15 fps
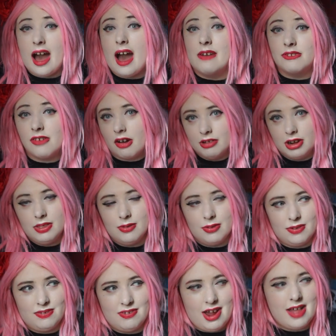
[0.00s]
I've got rid of
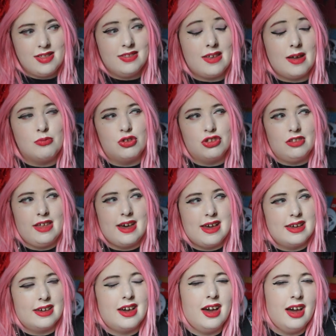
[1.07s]
those friends I'm just
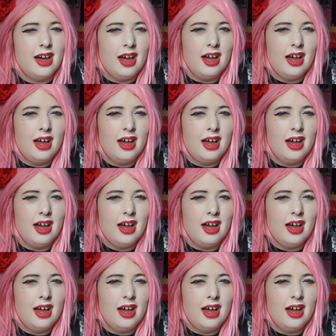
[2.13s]
like